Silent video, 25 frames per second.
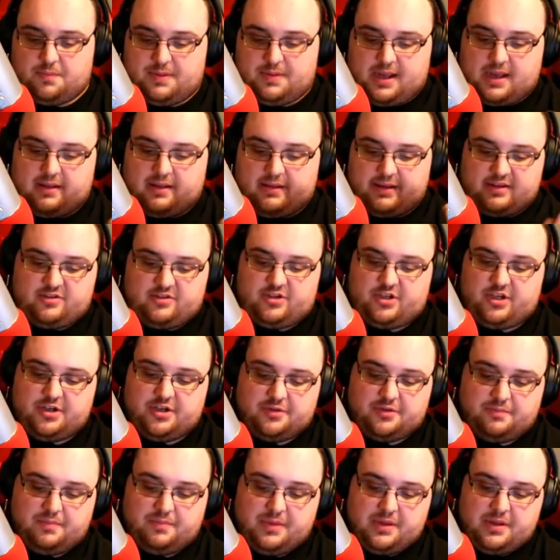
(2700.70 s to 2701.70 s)
I'll ask
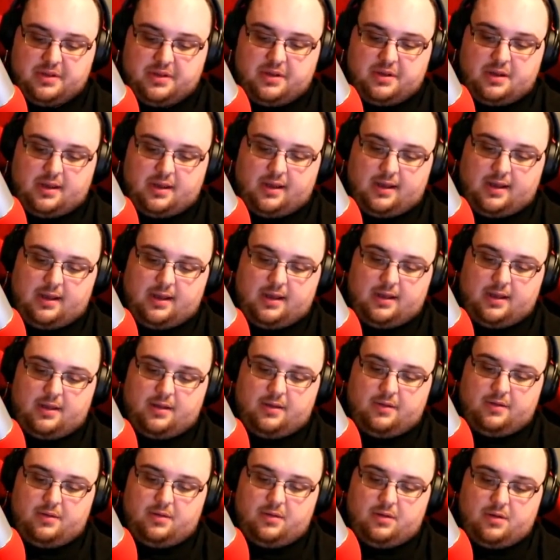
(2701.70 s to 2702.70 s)
you,
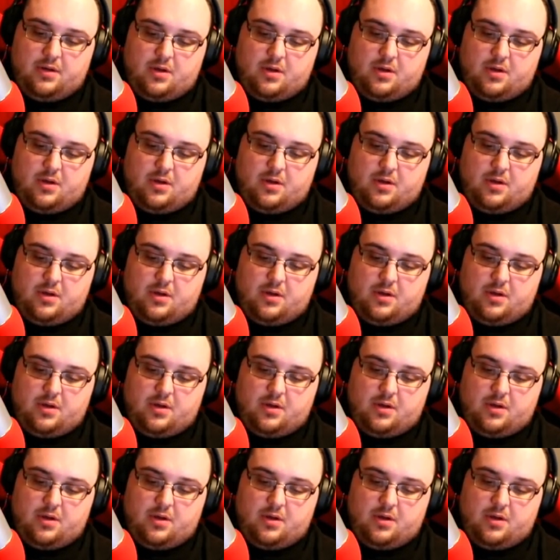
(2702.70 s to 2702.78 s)
what